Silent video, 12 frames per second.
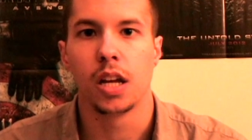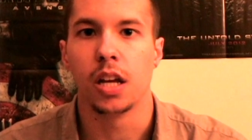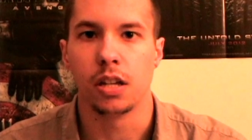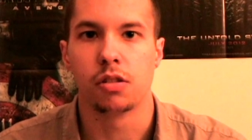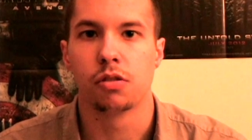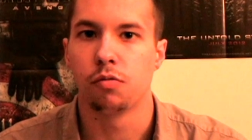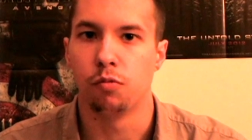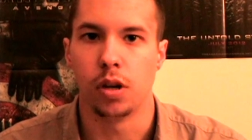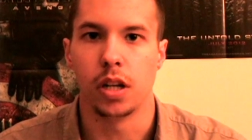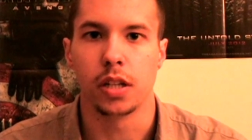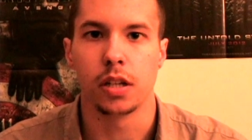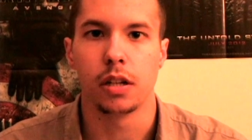it's
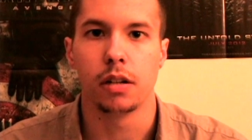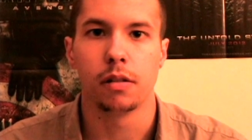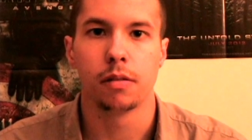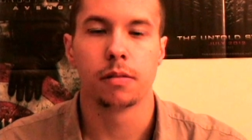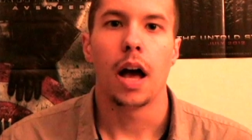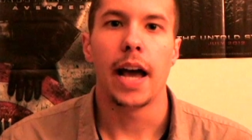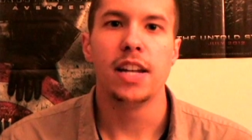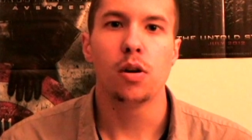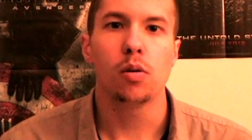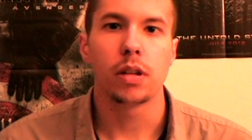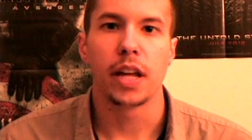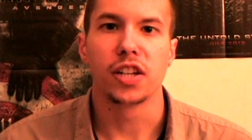really good. I
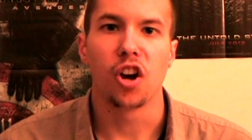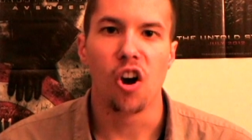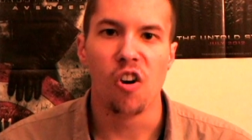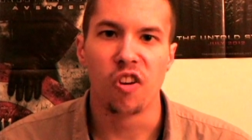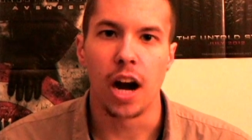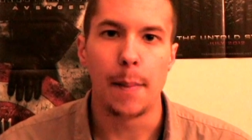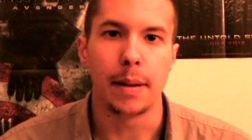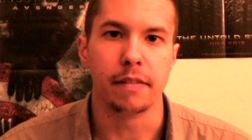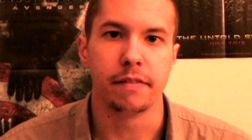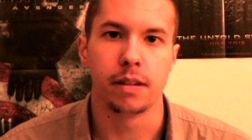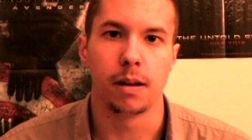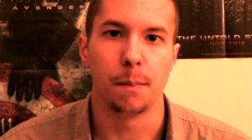don't like overhyping
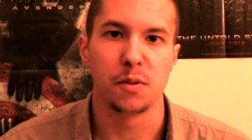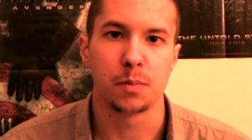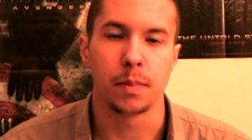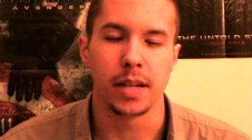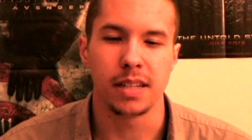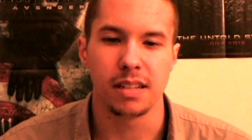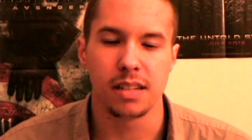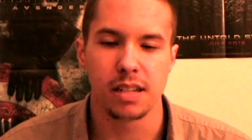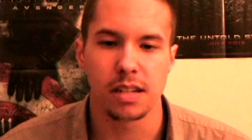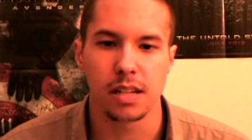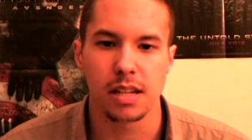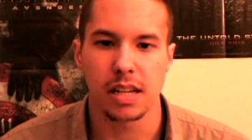films, but
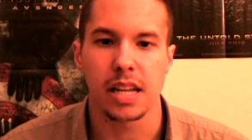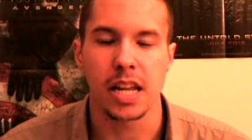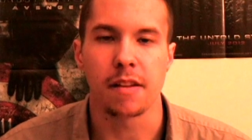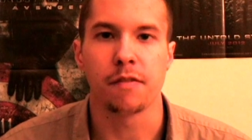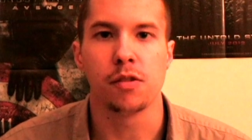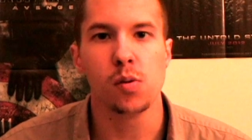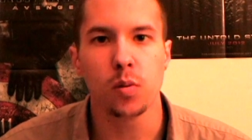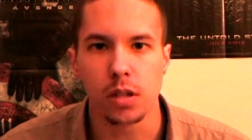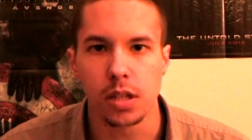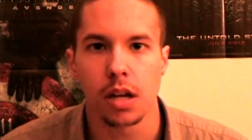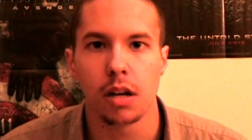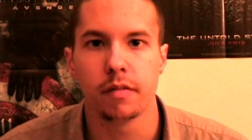if you
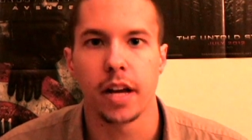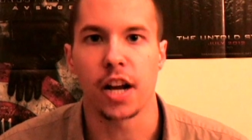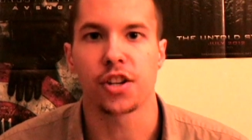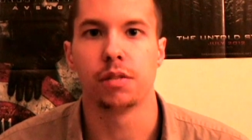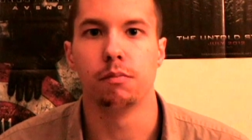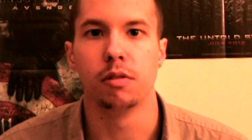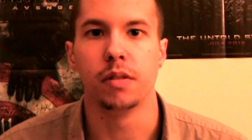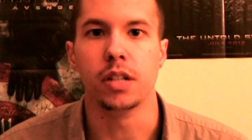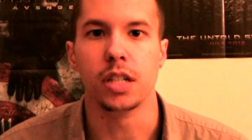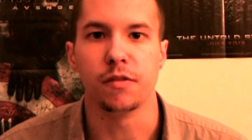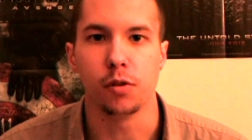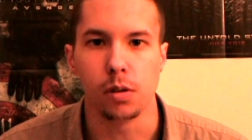love action
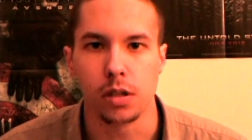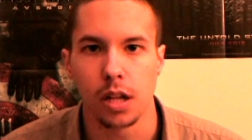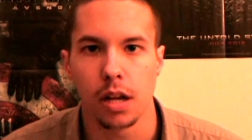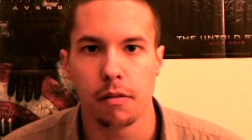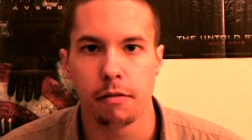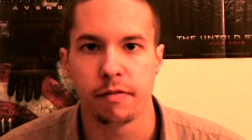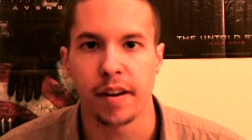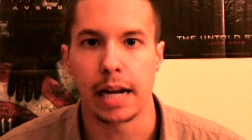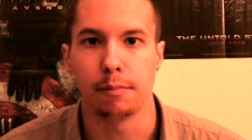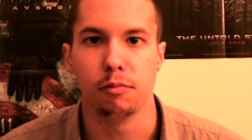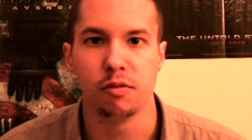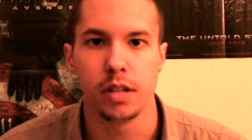movies, if you love
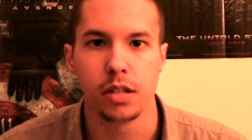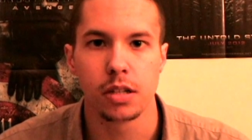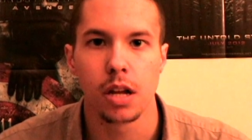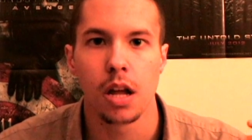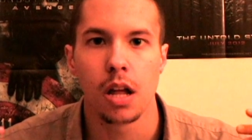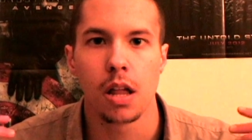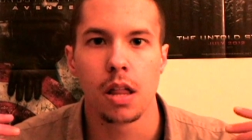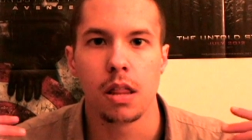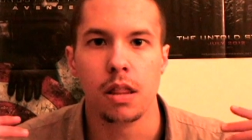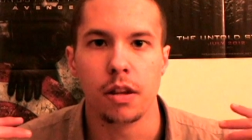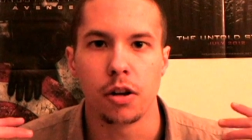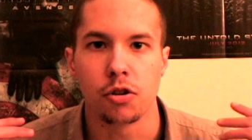fighting movies,
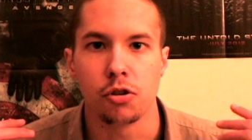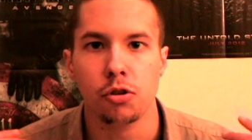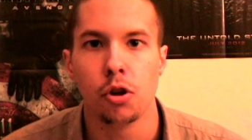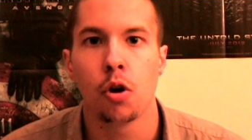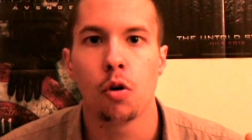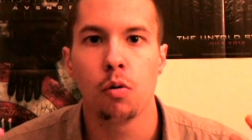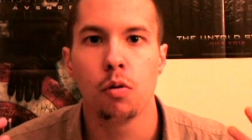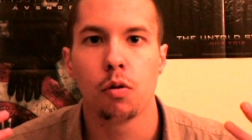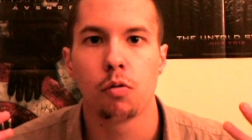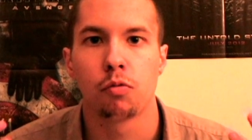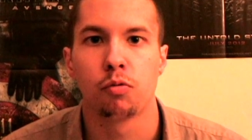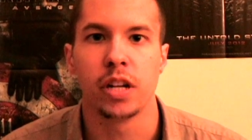there's no
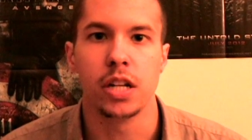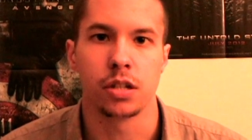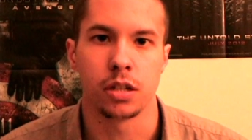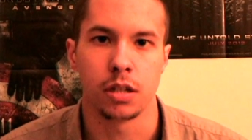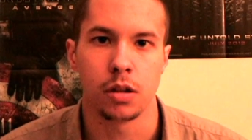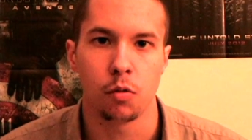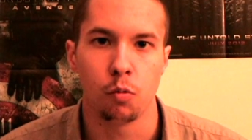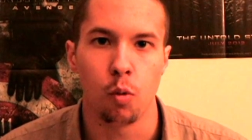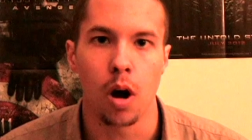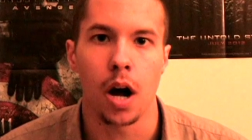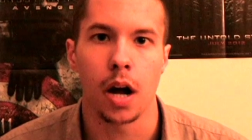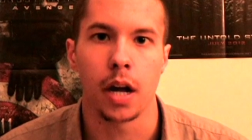reason
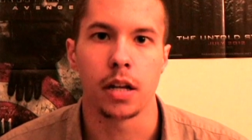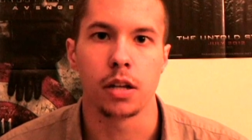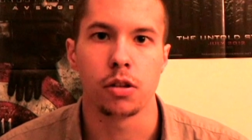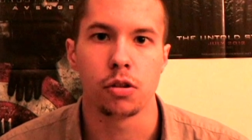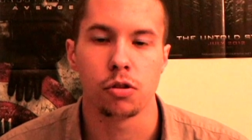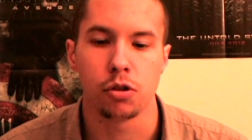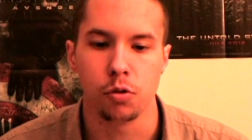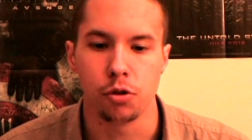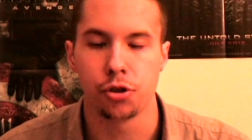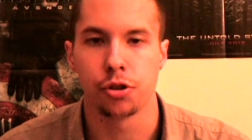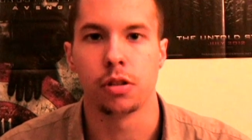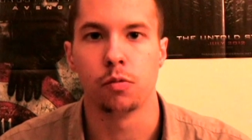why you
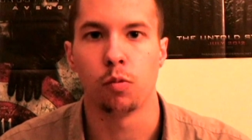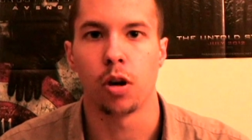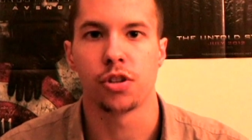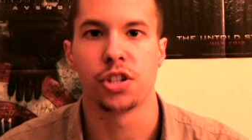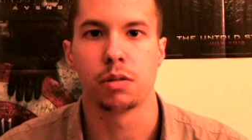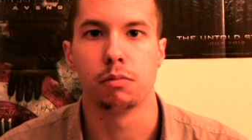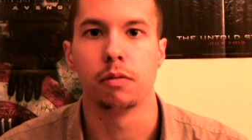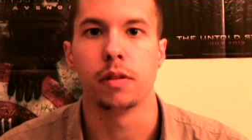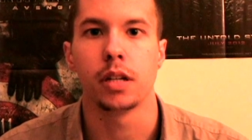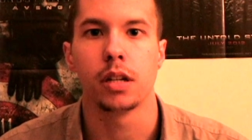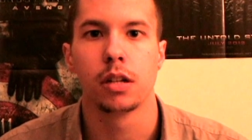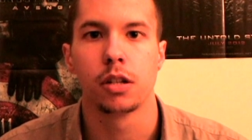shouldn't watch this
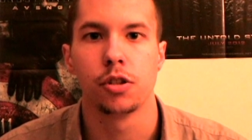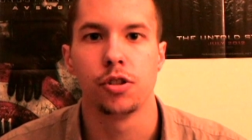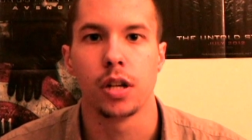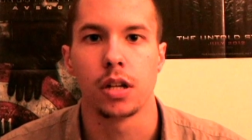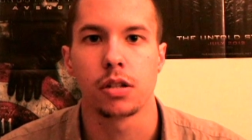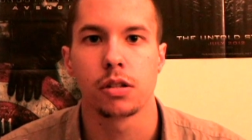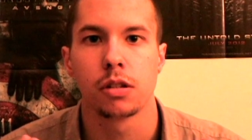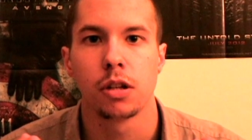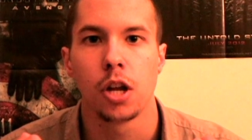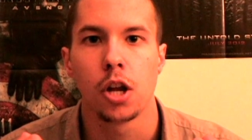movie. Just